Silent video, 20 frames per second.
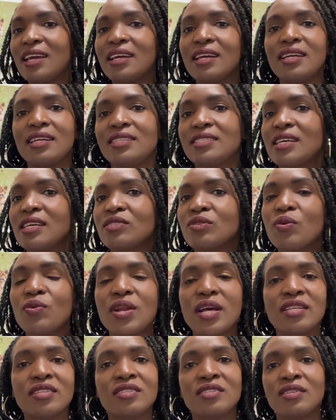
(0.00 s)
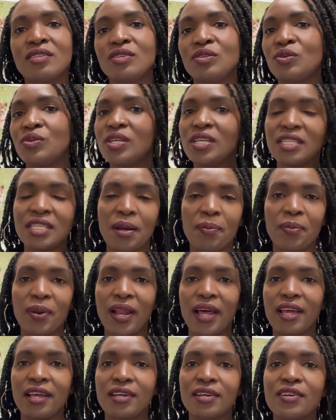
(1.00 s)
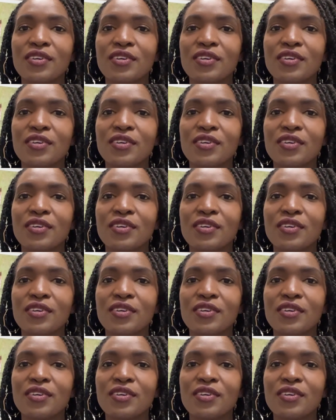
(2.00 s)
it's as good as you didn't apply.